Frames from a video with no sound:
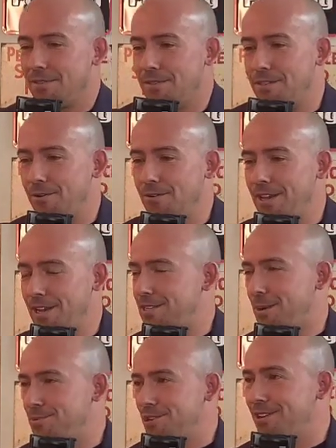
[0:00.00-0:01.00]
They're the
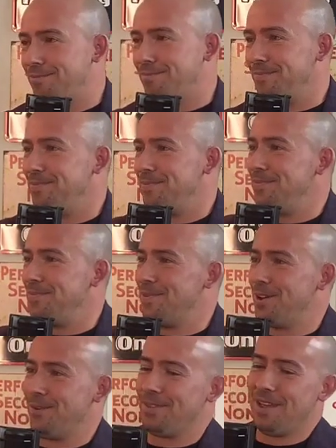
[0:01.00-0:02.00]
exception. Right.
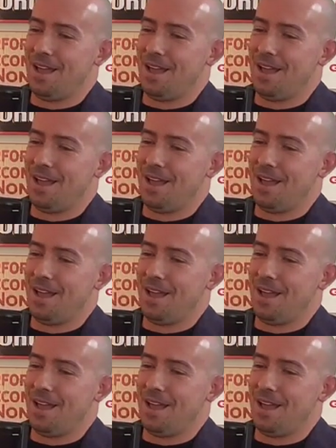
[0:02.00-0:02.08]
You